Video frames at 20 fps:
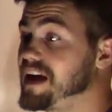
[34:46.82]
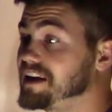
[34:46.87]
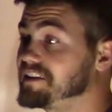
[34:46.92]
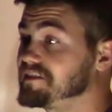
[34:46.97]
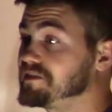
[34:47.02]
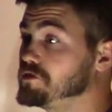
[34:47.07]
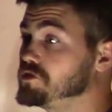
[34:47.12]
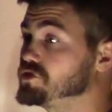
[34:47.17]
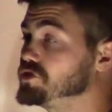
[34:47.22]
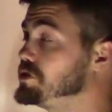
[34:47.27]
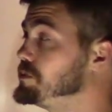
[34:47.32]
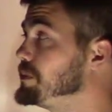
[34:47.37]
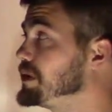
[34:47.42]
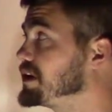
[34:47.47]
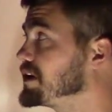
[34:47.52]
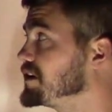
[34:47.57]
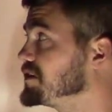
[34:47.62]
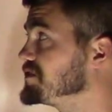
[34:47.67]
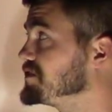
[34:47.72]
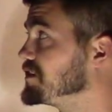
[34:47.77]
that's usually
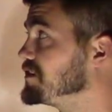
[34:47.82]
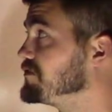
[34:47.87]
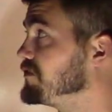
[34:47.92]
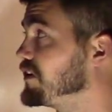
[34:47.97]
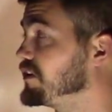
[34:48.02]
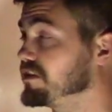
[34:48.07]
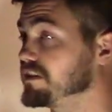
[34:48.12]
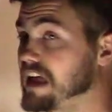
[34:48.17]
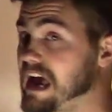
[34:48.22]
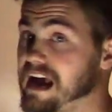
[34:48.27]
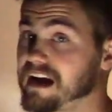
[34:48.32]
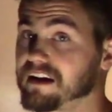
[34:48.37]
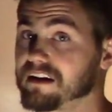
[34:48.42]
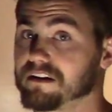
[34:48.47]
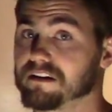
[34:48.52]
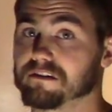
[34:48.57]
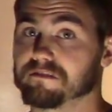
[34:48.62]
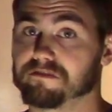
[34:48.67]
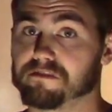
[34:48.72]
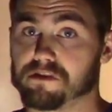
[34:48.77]
because of a lack
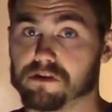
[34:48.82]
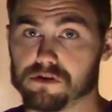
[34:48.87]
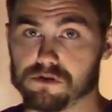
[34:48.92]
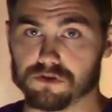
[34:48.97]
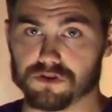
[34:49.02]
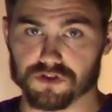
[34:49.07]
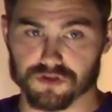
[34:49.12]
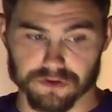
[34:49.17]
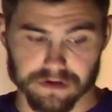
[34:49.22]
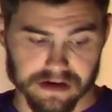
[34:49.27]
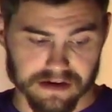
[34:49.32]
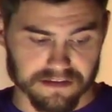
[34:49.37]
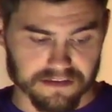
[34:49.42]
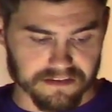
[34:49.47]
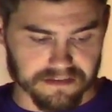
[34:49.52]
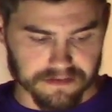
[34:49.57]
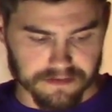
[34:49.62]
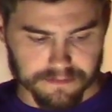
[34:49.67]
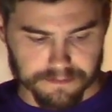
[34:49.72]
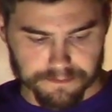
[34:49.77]
of
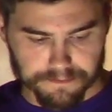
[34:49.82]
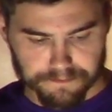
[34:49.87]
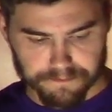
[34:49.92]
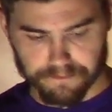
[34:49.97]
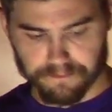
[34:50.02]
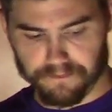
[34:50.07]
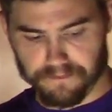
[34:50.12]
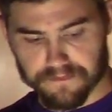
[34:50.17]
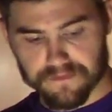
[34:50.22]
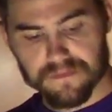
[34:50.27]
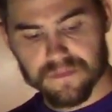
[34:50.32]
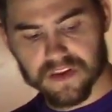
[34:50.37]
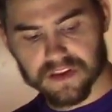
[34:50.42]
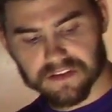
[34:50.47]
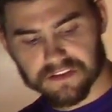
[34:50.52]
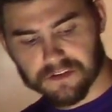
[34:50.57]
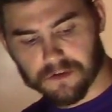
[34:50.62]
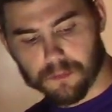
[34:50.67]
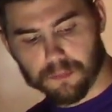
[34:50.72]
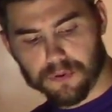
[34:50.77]
nutrients.
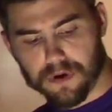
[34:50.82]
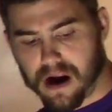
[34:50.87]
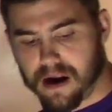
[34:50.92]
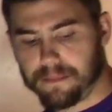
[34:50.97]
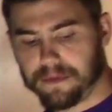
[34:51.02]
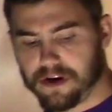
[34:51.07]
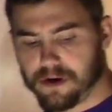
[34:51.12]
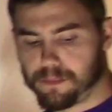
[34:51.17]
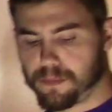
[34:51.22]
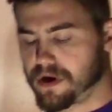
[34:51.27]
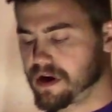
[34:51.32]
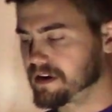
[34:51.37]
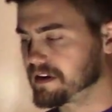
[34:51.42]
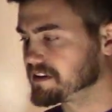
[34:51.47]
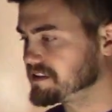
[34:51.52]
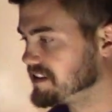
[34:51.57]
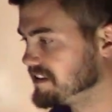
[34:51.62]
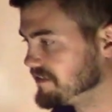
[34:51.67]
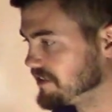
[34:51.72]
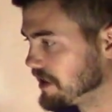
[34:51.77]
So primary
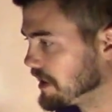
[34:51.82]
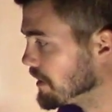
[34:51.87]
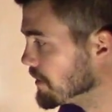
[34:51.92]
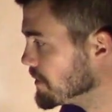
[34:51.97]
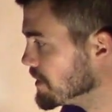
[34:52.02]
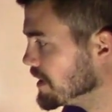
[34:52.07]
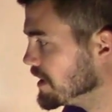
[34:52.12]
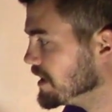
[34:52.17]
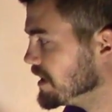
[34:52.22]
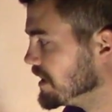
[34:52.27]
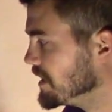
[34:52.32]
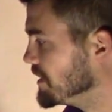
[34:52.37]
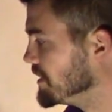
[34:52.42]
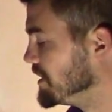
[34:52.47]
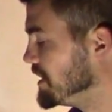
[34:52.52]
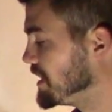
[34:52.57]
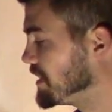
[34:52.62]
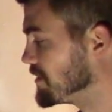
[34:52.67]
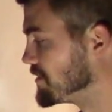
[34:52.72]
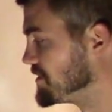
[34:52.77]
productivity in an
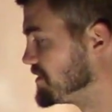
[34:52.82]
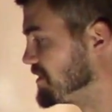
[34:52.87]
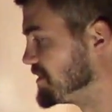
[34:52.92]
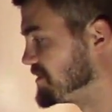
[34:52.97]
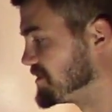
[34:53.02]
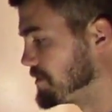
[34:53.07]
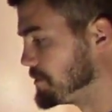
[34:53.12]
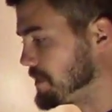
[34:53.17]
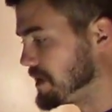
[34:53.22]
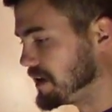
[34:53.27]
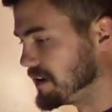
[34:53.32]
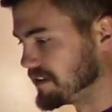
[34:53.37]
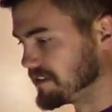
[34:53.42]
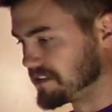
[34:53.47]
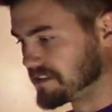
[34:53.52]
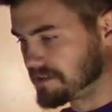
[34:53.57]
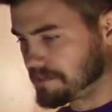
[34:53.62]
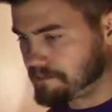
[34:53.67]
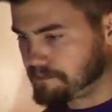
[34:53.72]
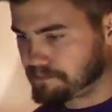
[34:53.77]
ecosystem
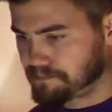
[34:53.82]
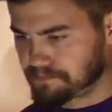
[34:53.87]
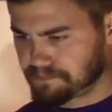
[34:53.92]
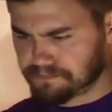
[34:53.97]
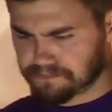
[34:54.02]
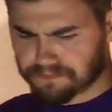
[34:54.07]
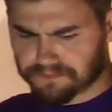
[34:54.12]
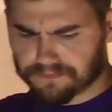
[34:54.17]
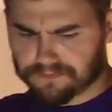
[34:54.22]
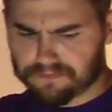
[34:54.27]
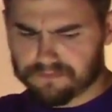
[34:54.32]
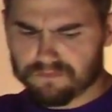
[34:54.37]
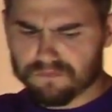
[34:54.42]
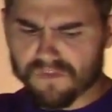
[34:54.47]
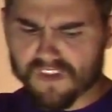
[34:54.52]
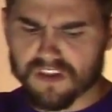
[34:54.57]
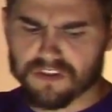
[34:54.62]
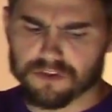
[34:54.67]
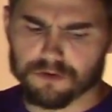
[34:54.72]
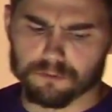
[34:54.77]
is
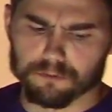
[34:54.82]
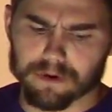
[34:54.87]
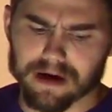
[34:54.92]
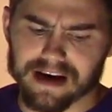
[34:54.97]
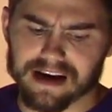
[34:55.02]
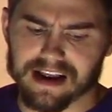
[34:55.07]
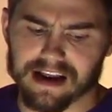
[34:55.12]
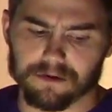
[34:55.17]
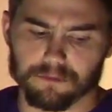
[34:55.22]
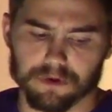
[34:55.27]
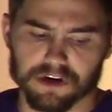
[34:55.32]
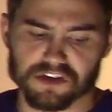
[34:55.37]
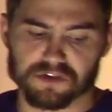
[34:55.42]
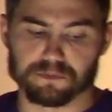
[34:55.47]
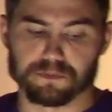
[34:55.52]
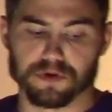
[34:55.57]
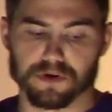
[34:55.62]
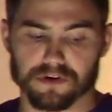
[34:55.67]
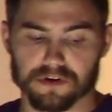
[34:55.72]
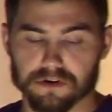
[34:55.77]
the rate at
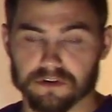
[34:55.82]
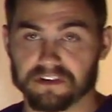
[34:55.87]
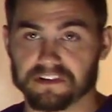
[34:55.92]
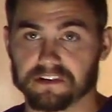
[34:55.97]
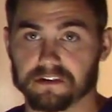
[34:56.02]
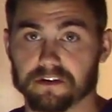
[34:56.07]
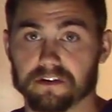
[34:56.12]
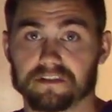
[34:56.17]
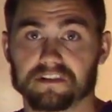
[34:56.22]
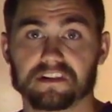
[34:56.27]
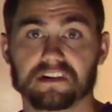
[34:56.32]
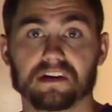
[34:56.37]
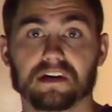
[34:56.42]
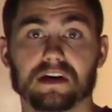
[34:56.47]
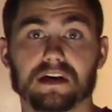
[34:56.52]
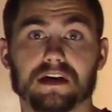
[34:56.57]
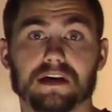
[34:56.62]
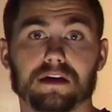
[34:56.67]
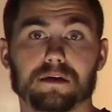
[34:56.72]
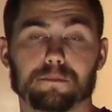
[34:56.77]
which producers
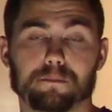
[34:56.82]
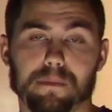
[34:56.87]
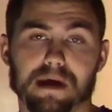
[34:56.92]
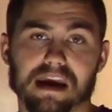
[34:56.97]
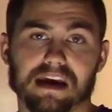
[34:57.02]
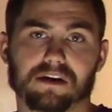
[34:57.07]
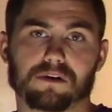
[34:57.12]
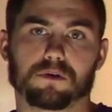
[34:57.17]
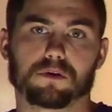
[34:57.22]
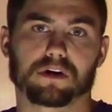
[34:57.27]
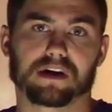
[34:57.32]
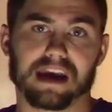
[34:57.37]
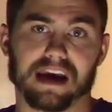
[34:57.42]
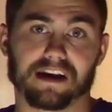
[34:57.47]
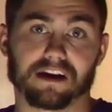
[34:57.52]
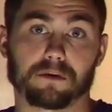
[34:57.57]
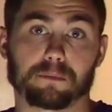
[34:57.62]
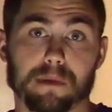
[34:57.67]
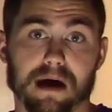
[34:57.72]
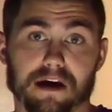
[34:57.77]
make
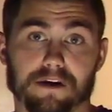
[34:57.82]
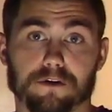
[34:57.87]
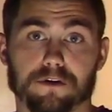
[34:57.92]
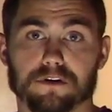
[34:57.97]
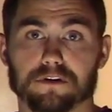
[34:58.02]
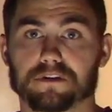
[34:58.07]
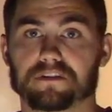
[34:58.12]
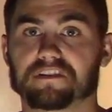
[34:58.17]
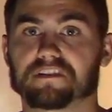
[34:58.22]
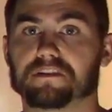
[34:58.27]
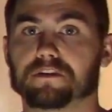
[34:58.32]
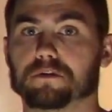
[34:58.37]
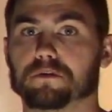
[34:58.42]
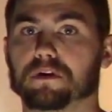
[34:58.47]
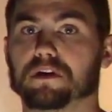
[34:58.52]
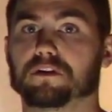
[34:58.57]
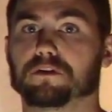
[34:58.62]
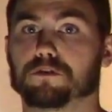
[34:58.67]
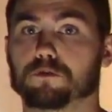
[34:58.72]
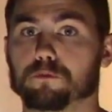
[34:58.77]
organic matter, or it's
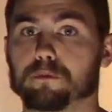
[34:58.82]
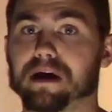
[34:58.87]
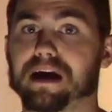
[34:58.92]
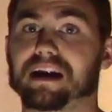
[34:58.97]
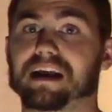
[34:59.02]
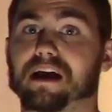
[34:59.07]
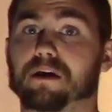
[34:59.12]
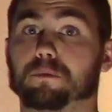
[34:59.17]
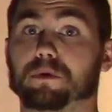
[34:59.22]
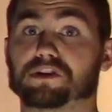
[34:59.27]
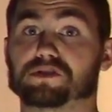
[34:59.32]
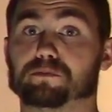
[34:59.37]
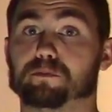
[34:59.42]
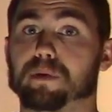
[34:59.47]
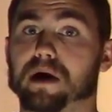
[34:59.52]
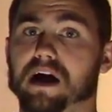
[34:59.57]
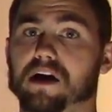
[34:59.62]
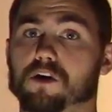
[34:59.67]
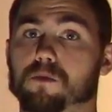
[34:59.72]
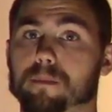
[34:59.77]
the rate at which
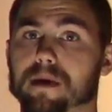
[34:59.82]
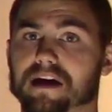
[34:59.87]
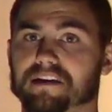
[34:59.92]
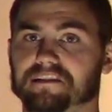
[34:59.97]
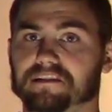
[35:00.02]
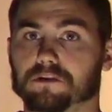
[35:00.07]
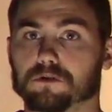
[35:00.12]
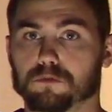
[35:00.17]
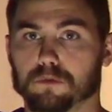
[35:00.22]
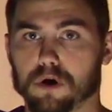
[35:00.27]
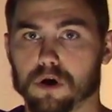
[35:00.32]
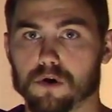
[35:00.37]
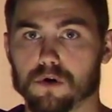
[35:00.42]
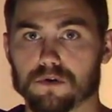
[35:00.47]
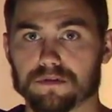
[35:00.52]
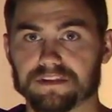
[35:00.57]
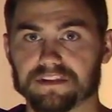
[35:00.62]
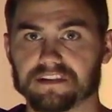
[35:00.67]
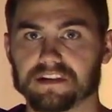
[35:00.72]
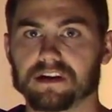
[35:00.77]
biomass
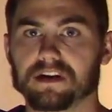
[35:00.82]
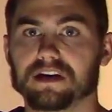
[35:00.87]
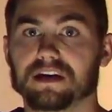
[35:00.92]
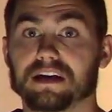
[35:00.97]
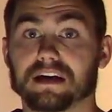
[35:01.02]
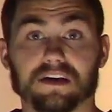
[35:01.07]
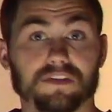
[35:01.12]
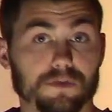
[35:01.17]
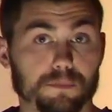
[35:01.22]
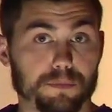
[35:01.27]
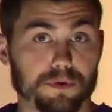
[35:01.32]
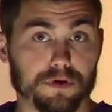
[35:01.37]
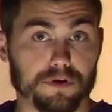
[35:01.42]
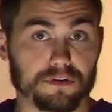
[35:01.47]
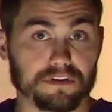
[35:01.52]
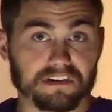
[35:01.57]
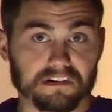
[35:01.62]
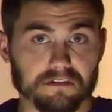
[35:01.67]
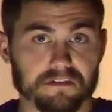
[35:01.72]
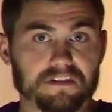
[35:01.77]
grows in the
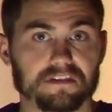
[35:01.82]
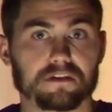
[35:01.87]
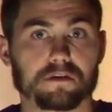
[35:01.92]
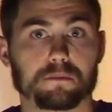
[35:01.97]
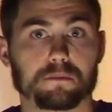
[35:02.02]
producers.